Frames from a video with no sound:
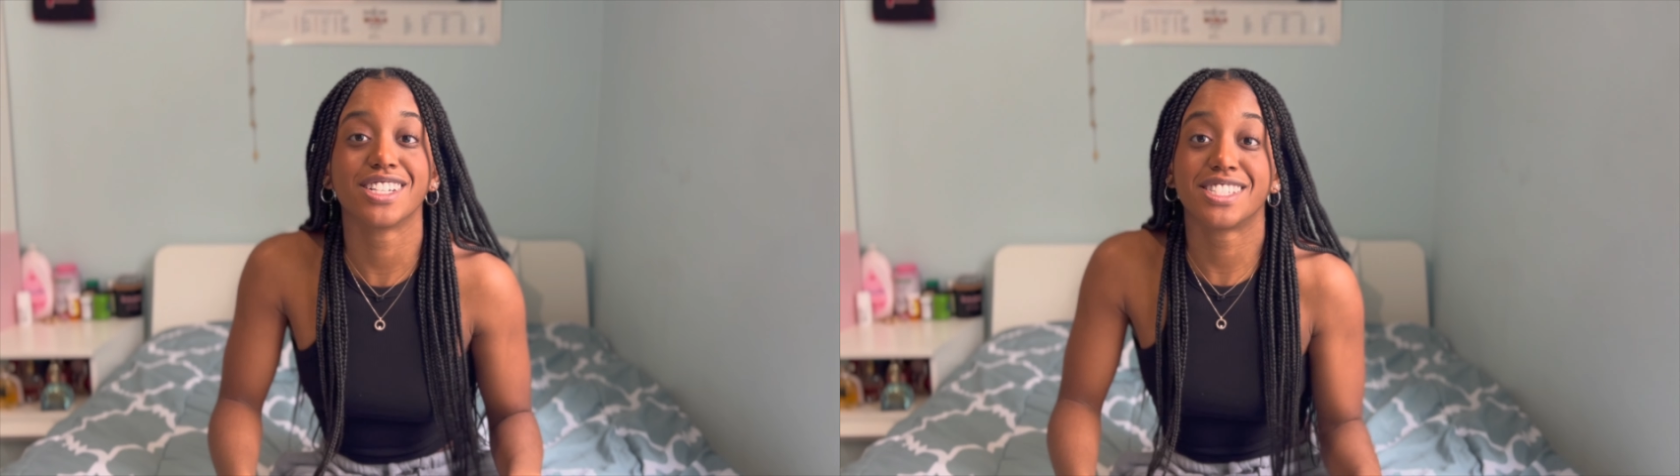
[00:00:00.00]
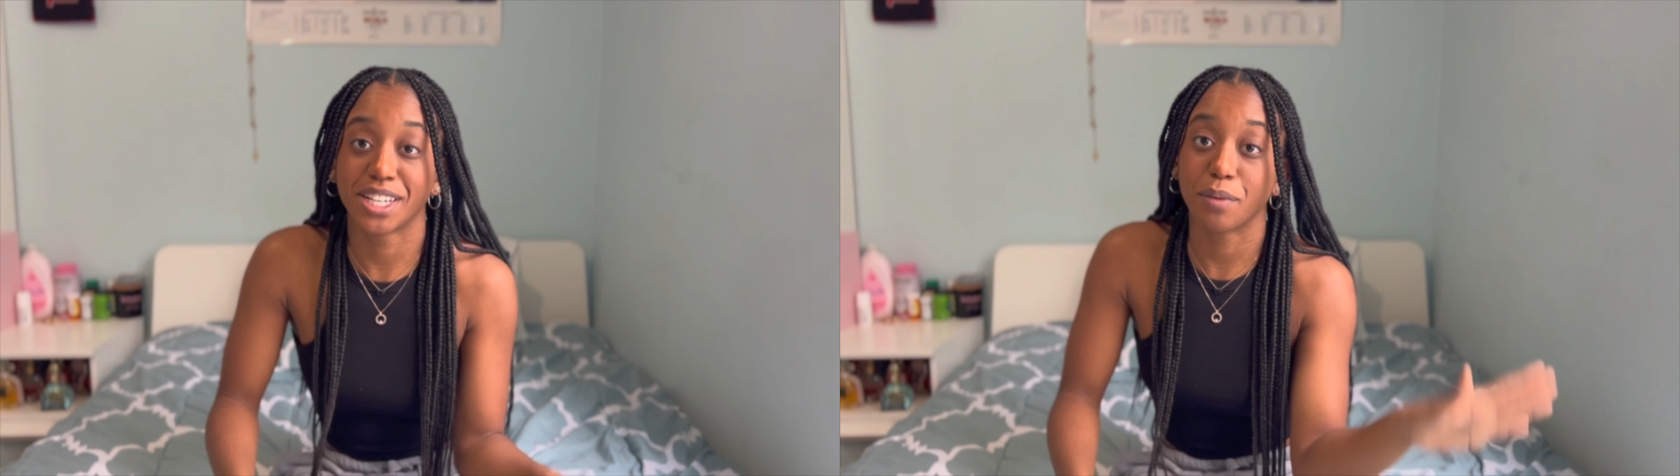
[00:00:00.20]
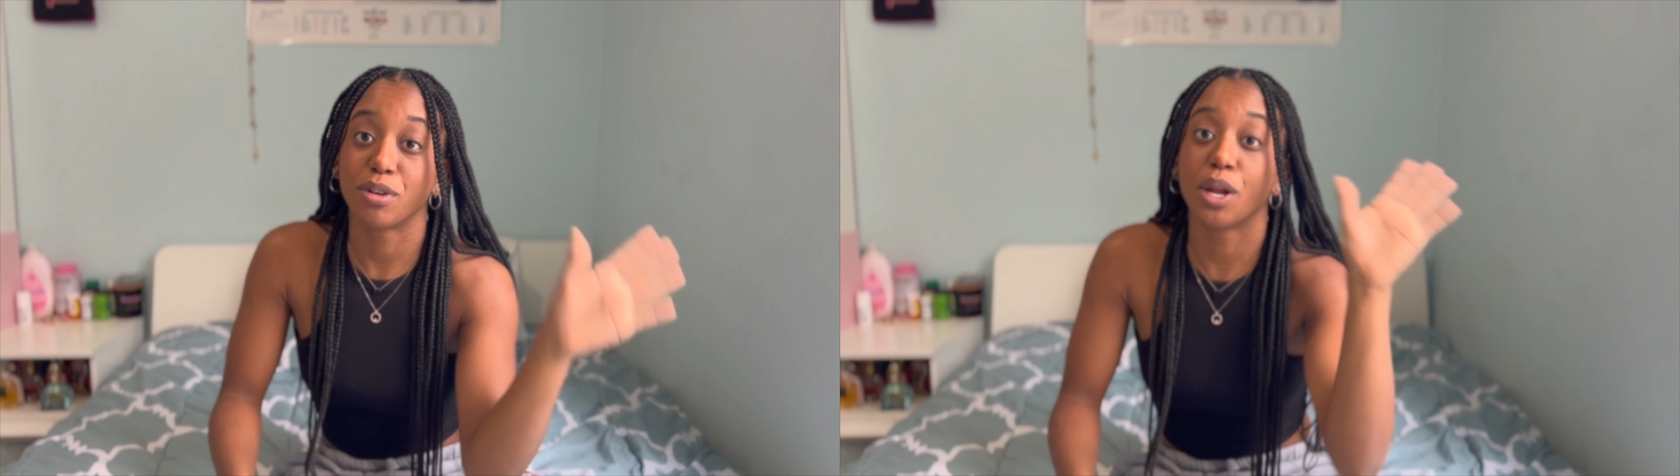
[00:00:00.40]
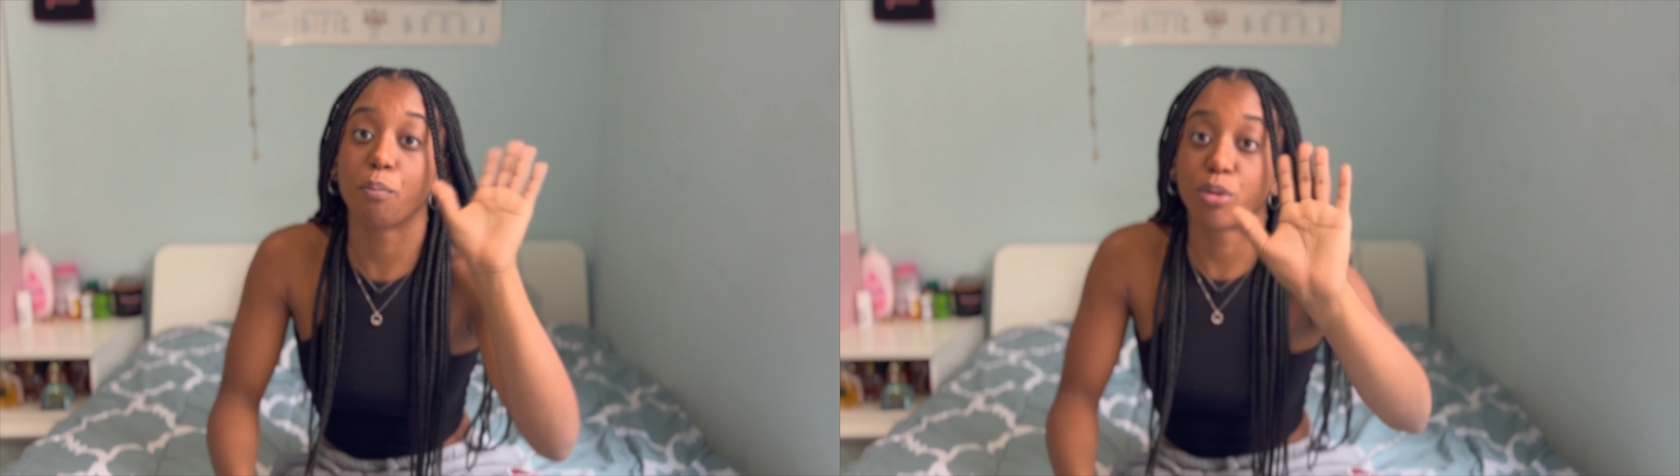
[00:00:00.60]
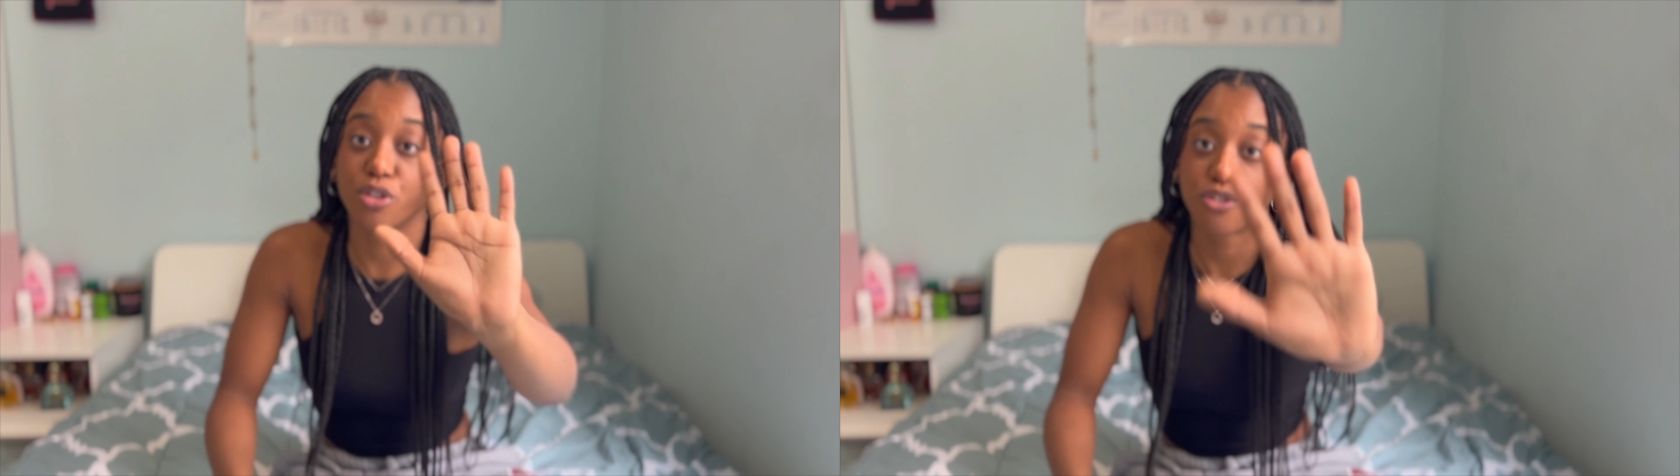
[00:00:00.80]
Tip
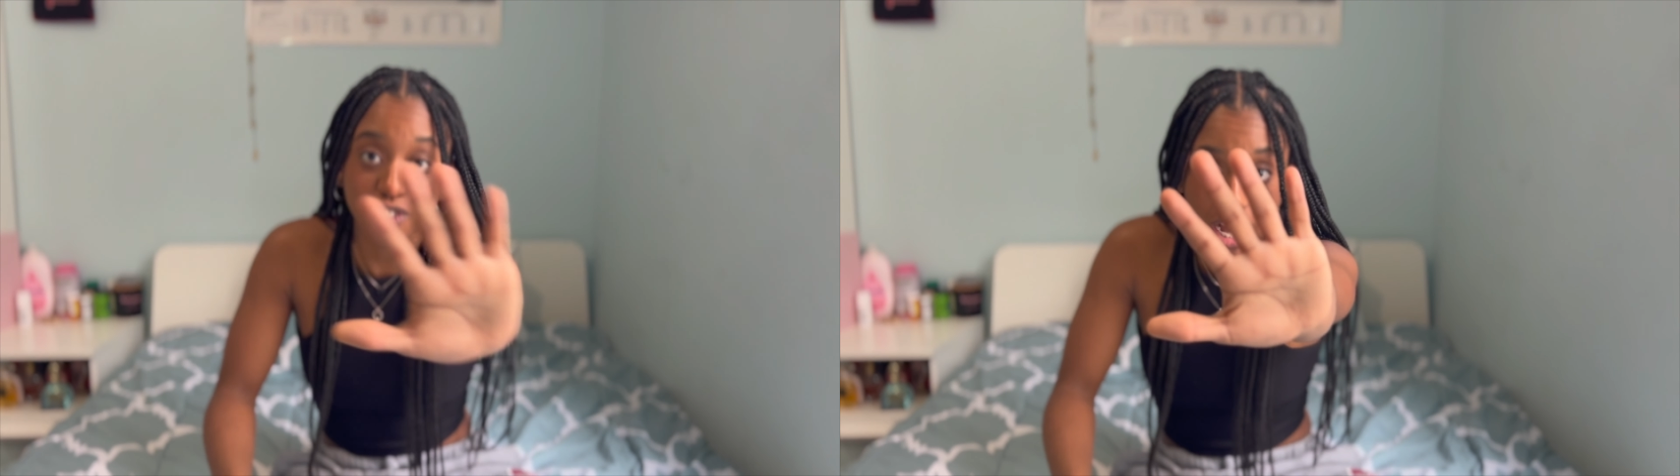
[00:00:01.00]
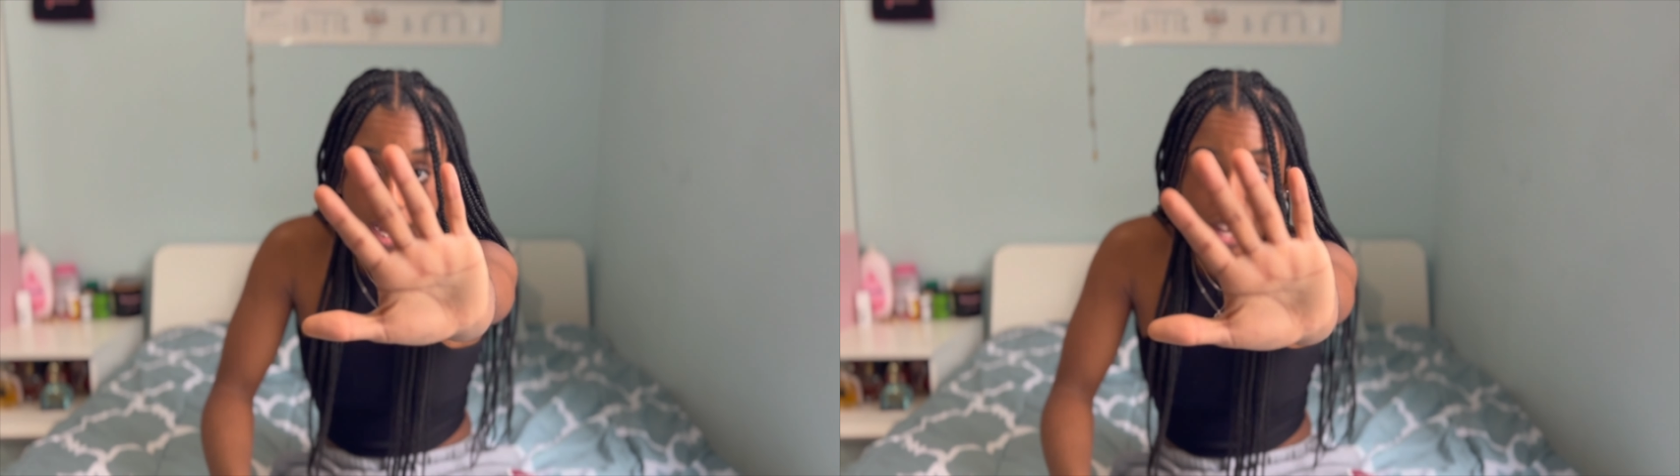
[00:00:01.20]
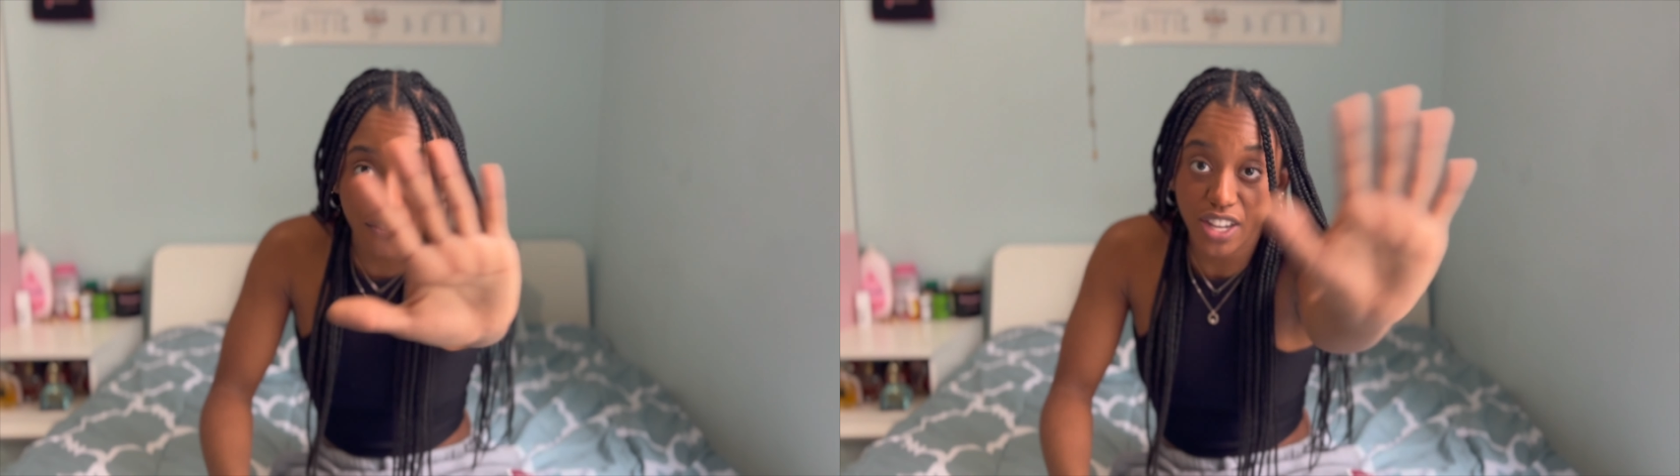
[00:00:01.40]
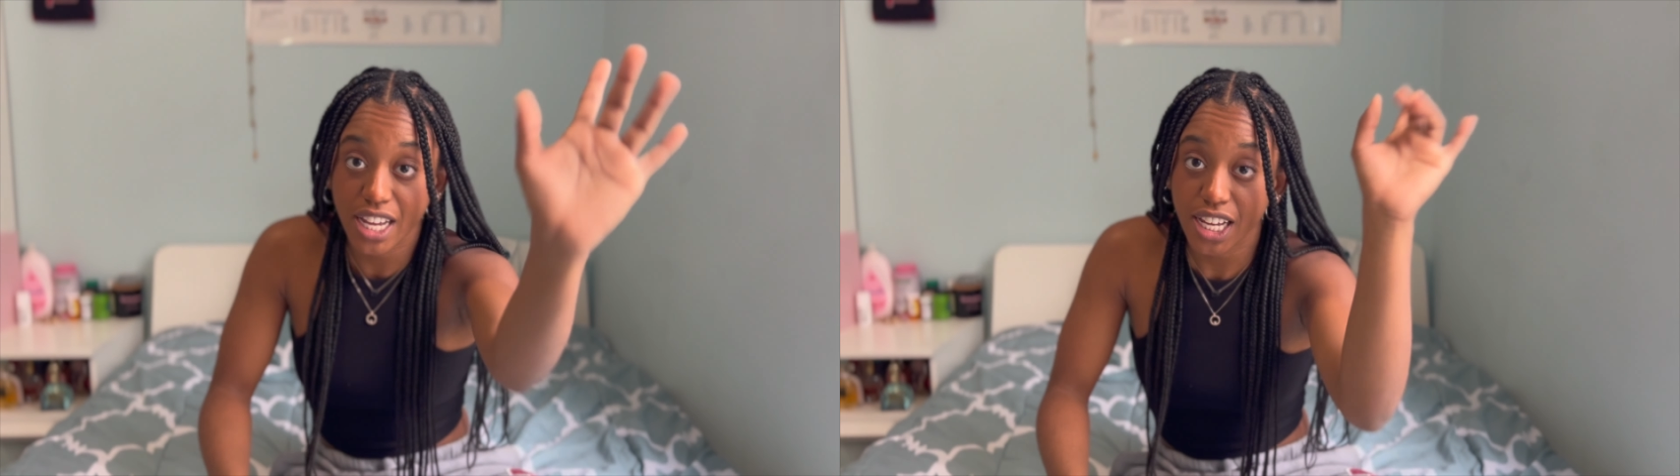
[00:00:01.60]
number 5